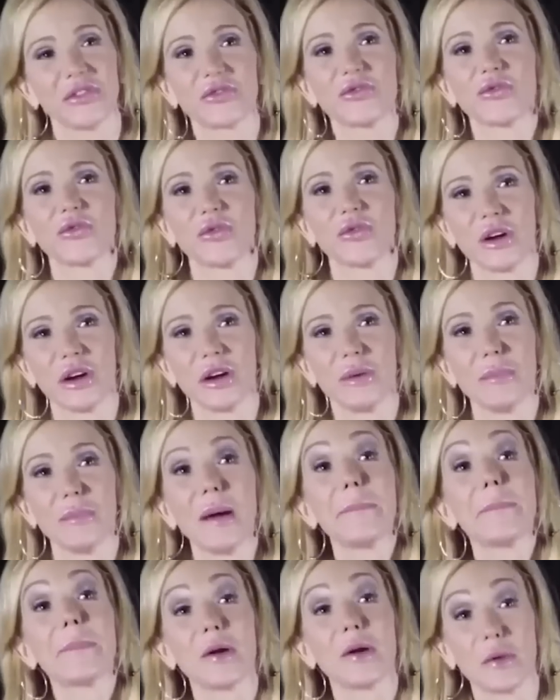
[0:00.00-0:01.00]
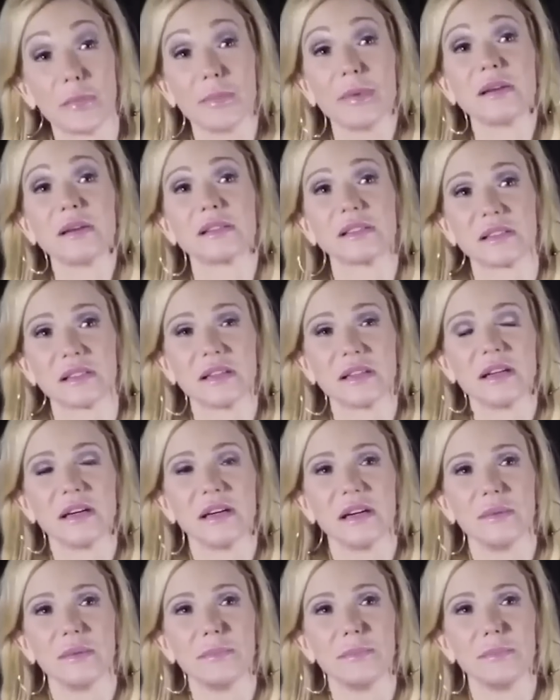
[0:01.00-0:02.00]
destroyed, my purpose,
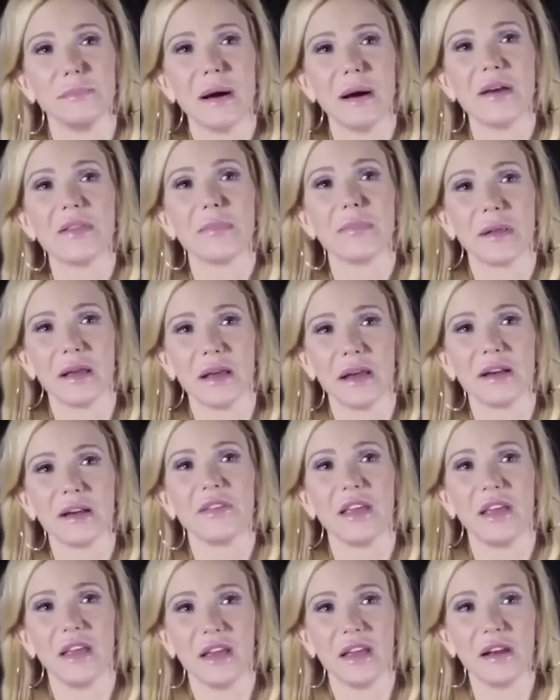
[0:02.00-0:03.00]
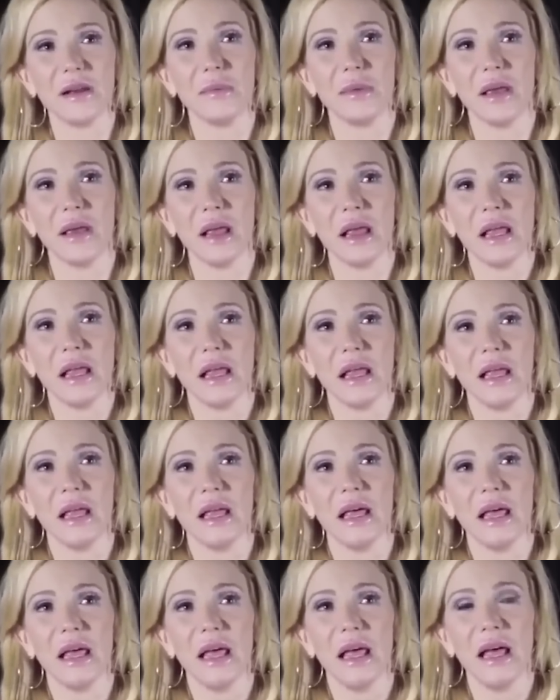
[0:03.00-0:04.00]
by the plan of the enemy,
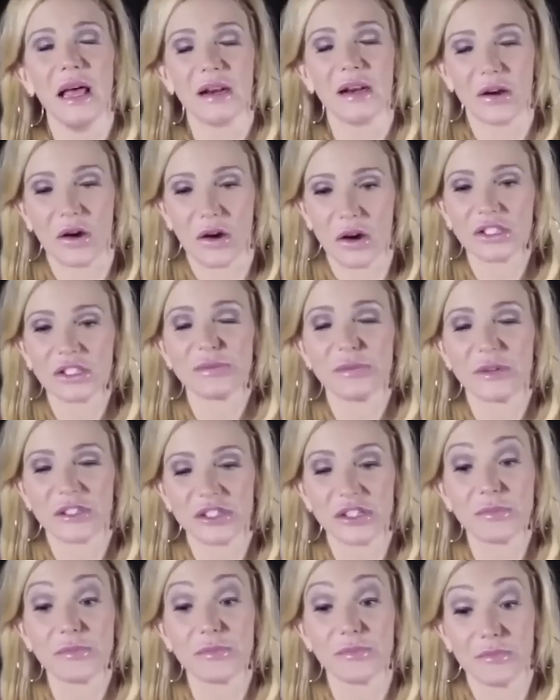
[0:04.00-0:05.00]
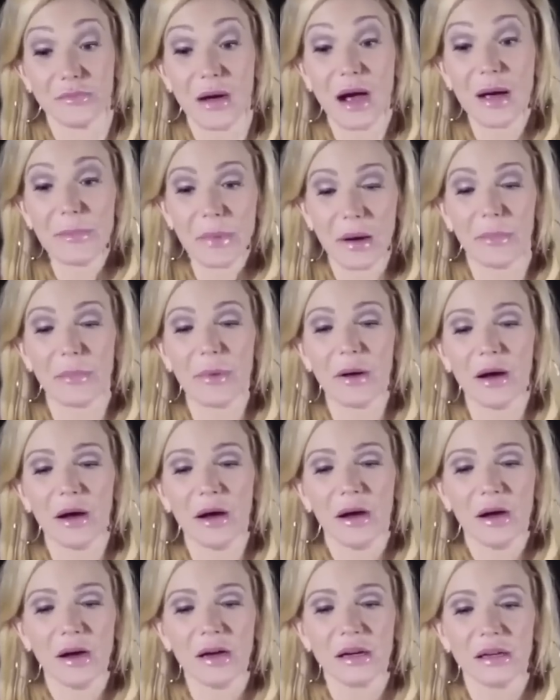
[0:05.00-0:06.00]
had Archbishop, my
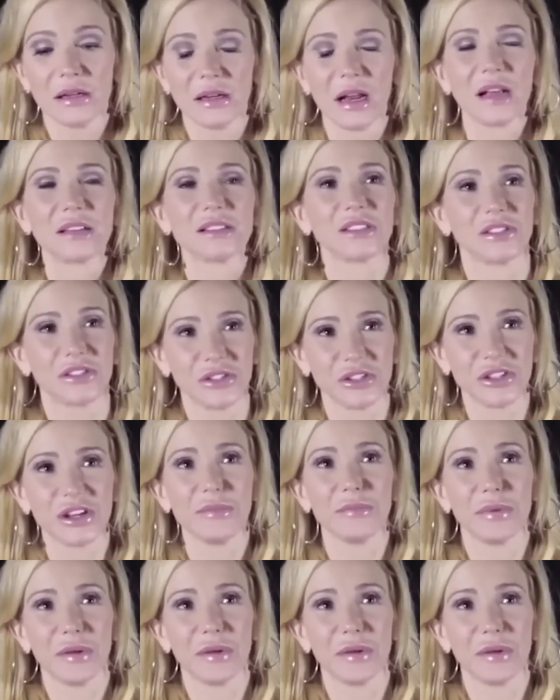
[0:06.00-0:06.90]
Papa, not stood